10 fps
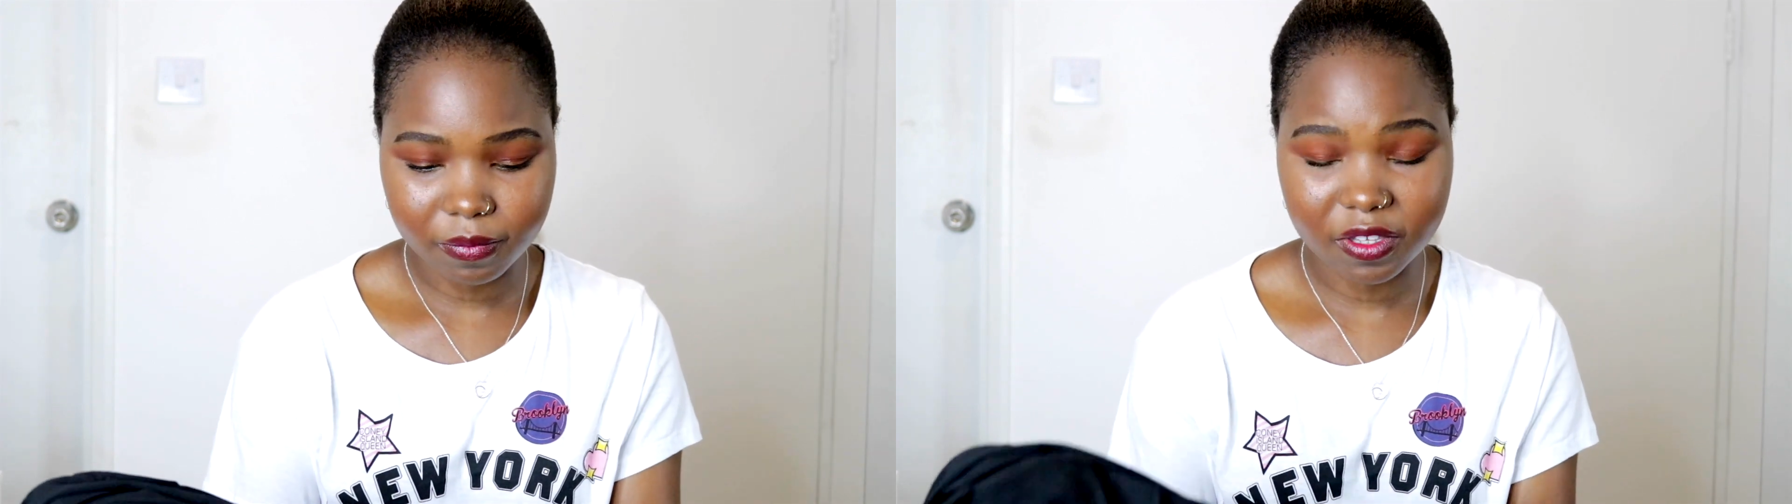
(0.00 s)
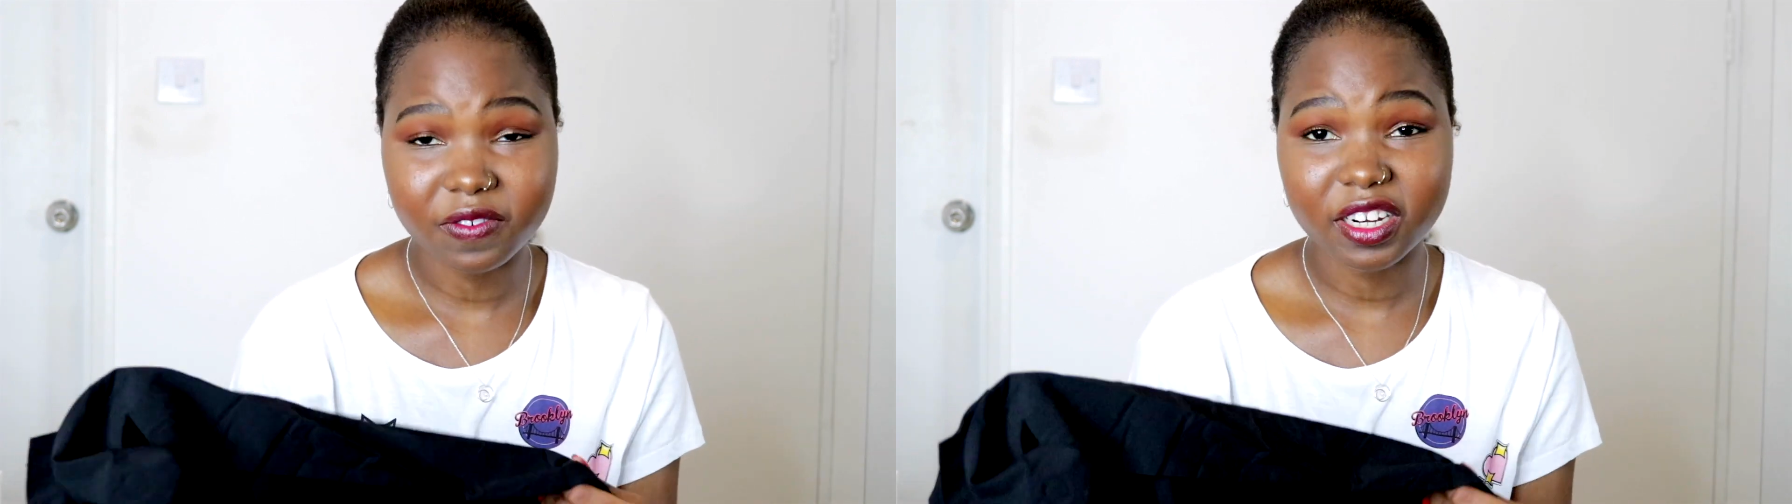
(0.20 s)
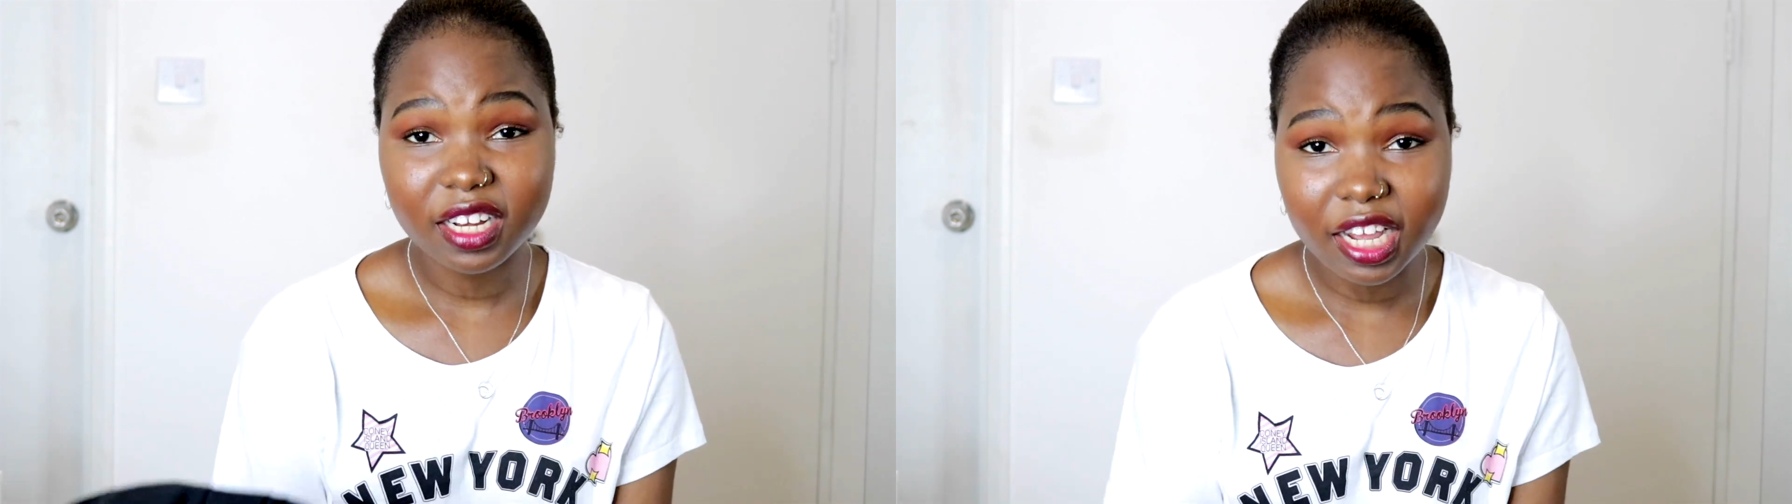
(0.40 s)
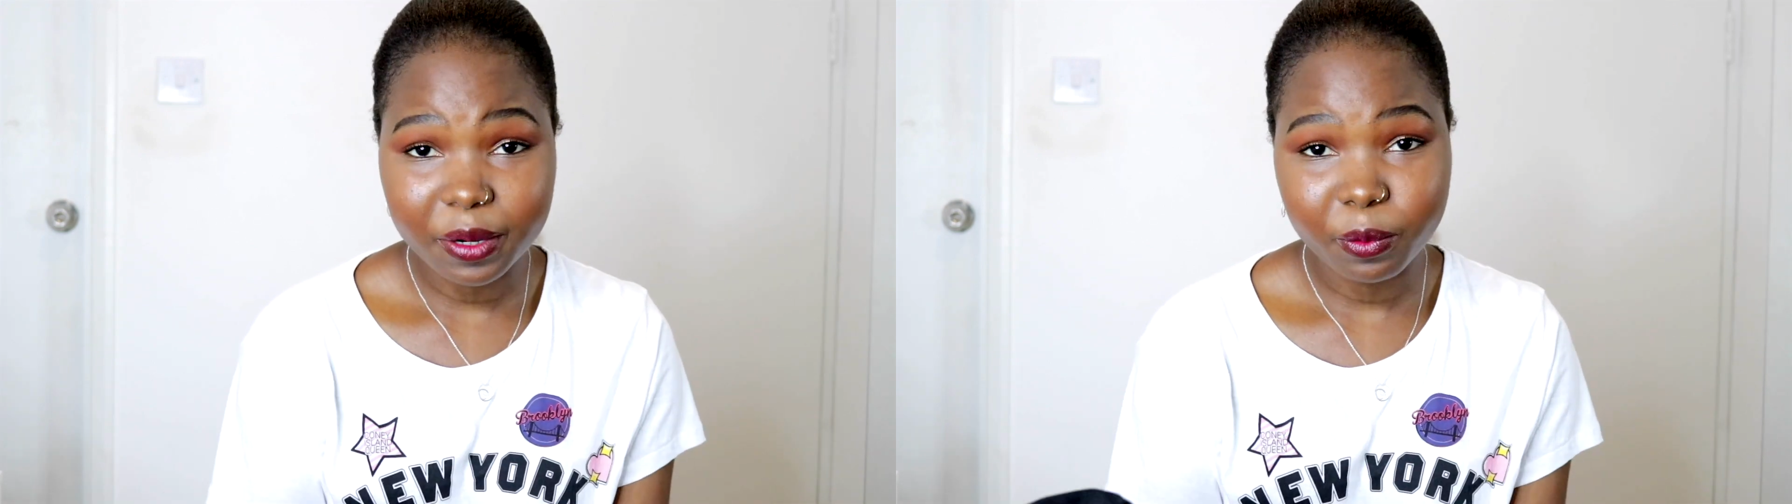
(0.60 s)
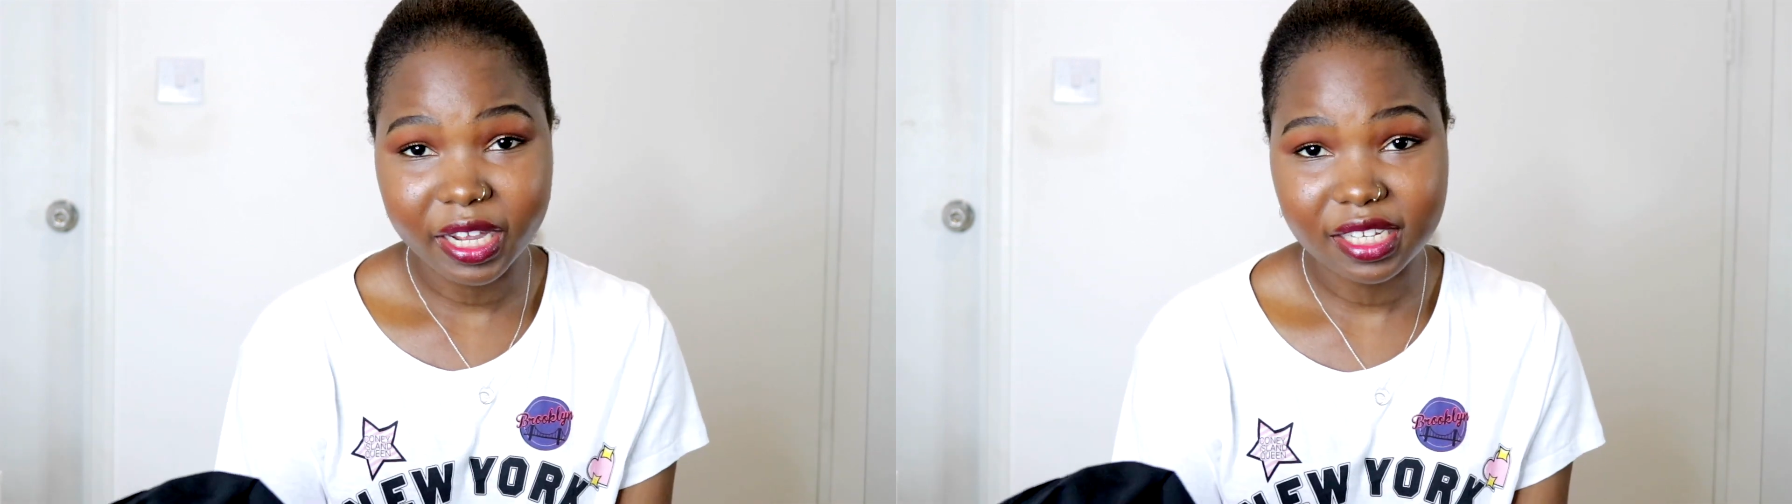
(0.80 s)
It's very
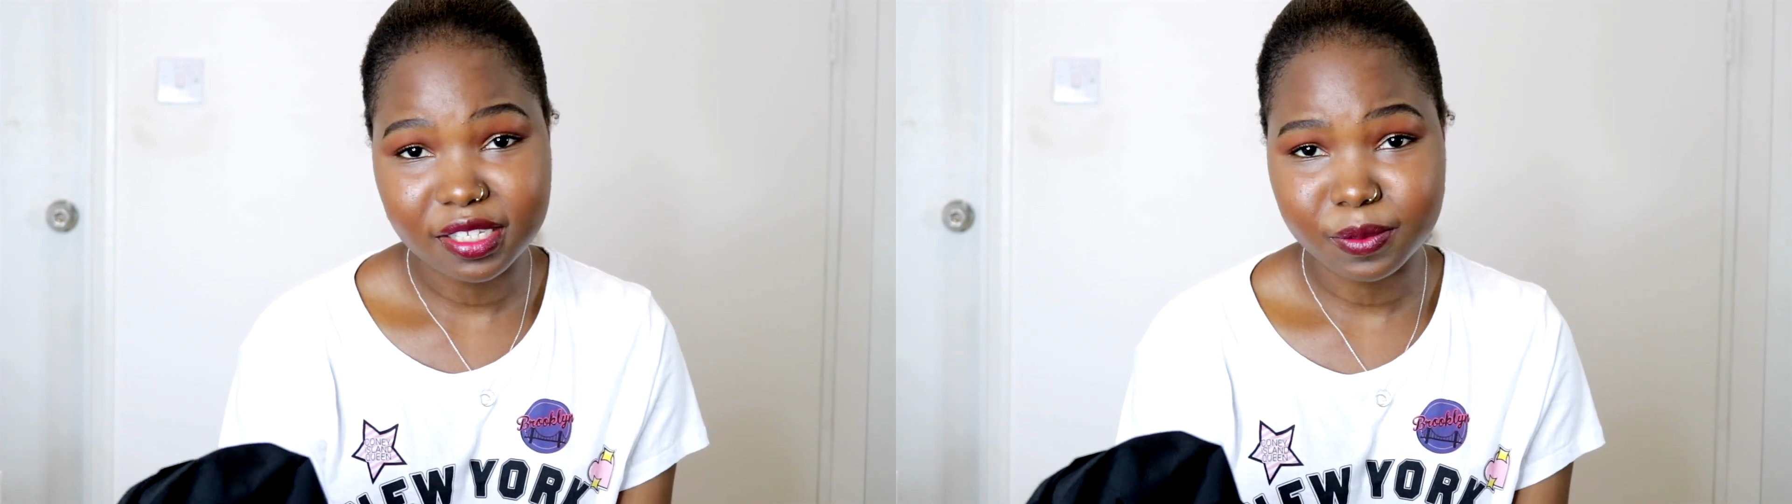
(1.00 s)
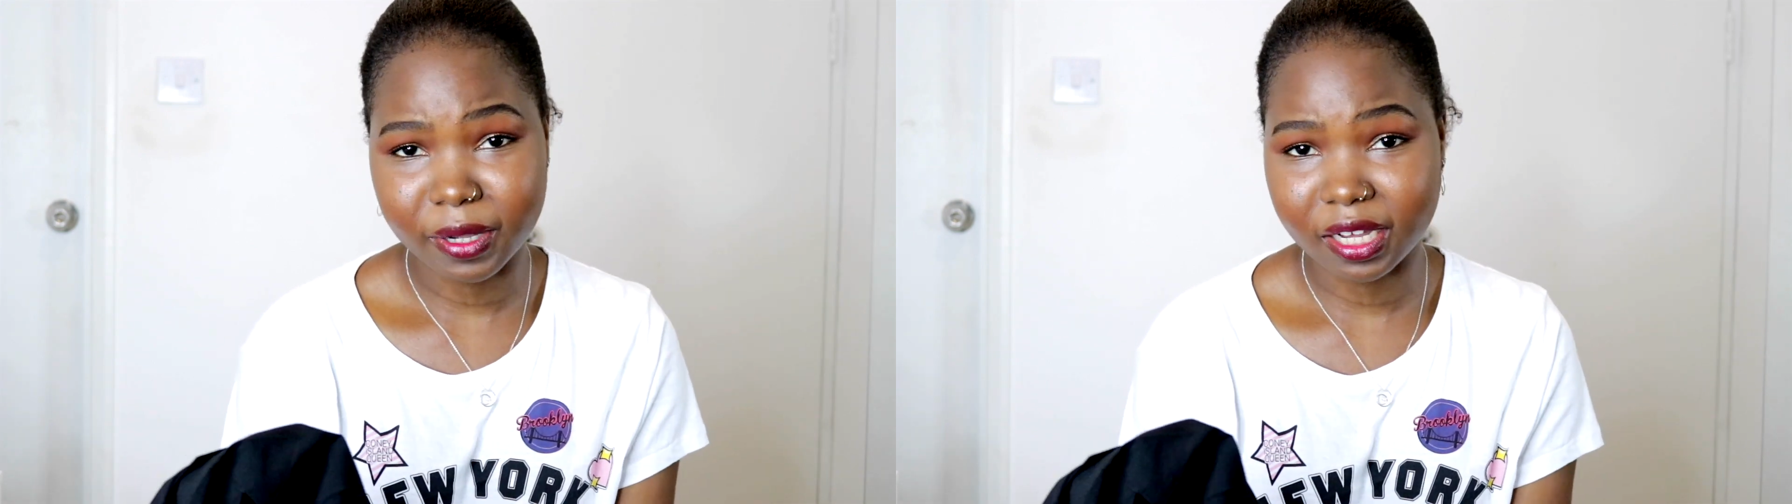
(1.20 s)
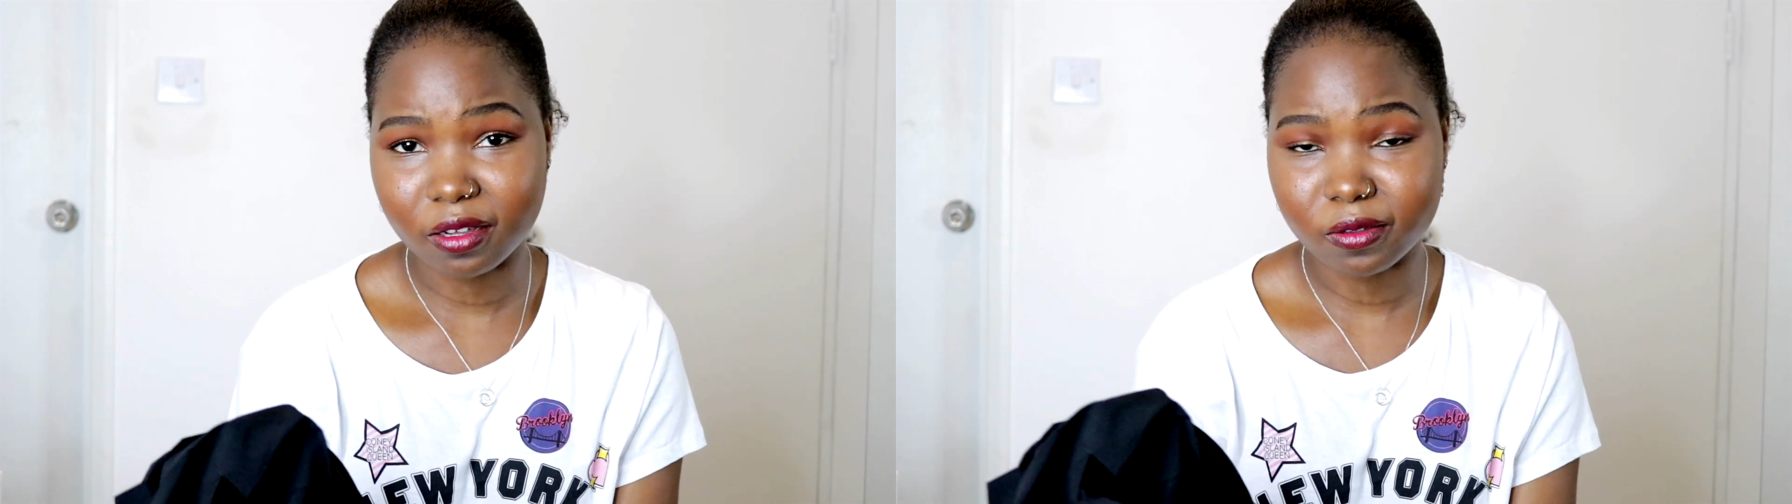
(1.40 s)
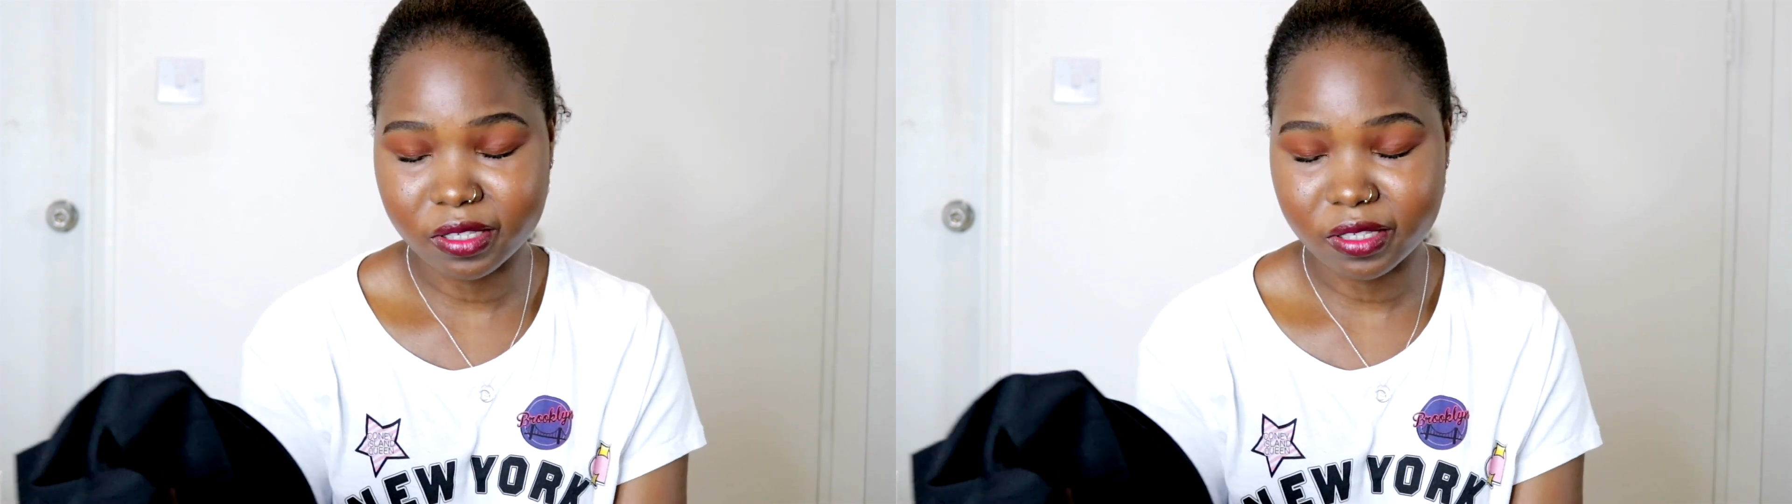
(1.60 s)
lightweight as well,